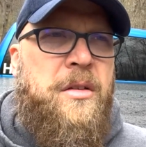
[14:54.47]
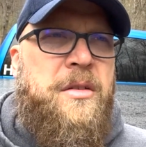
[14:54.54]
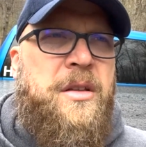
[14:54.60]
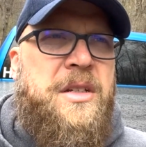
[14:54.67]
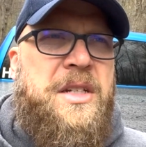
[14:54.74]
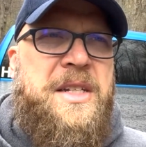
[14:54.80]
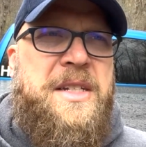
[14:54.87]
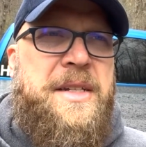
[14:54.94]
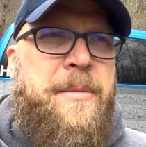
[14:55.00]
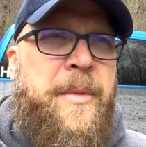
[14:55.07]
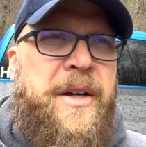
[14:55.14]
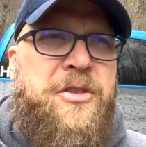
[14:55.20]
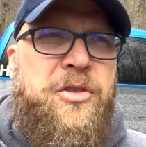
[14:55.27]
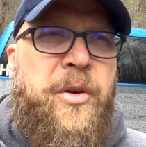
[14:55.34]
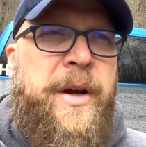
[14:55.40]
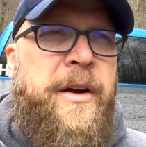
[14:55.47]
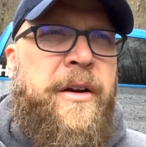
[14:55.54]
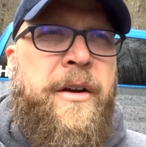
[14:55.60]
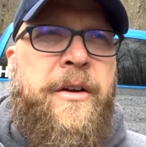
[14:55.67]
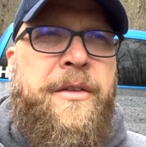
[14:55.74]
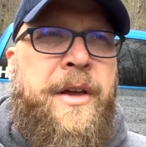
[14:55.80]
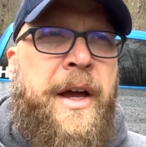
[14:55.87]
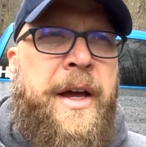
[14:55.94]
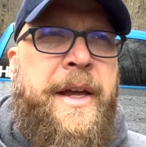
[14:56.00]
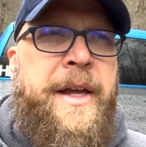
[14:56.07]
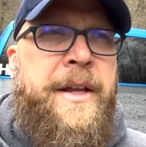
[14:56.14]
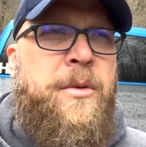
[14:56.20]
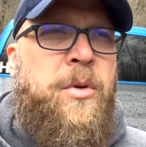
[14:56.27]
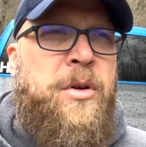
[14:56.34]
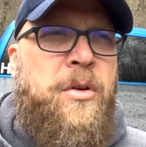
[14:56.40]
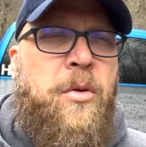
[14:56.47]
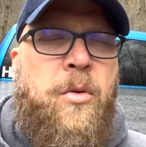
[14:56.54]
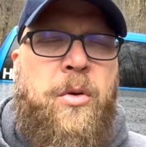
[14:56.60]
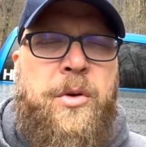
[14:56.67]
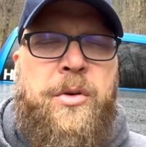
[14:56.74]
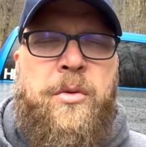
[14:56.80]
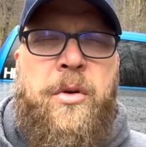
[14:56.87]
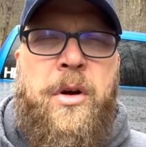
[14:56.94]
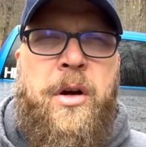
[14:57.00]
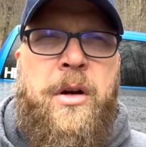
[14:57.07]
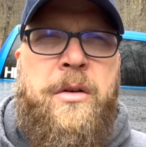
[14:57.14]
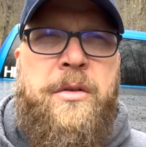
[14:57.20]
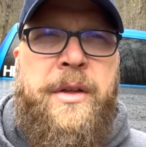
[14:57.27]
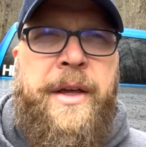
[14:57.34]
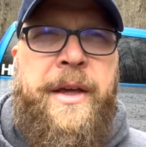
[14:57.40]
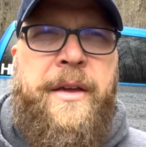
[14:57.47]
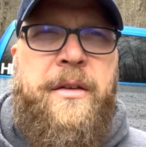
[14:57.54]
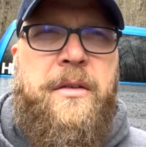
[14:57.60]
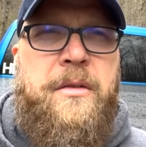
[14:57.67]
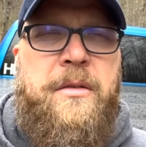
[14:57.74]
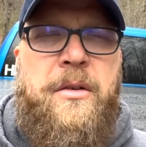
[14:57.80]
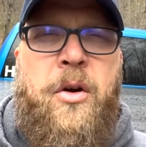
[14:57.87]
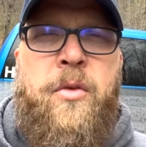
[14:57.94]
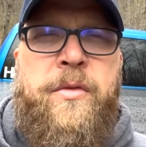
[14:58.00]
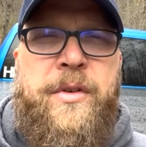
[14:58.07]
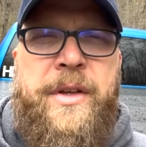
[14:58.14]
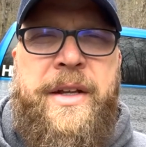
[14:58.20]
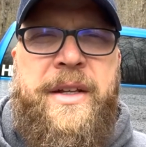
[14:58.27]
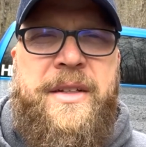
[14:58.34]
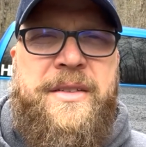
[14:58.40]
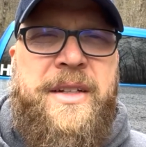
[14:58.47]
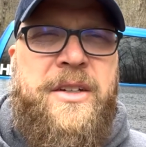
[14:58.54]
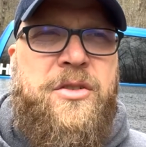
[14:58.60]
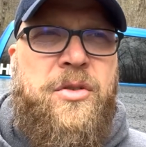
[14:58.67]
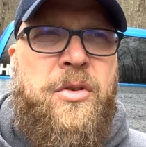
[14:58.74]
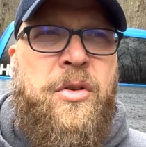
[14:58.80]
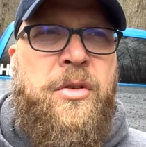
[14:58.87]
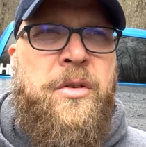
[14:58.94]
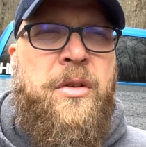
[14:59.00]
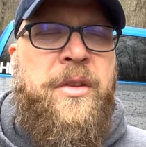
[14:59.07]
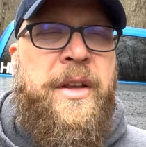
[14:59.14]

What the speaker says: the DC metro area or the I-81 corridor like Overlanding Central.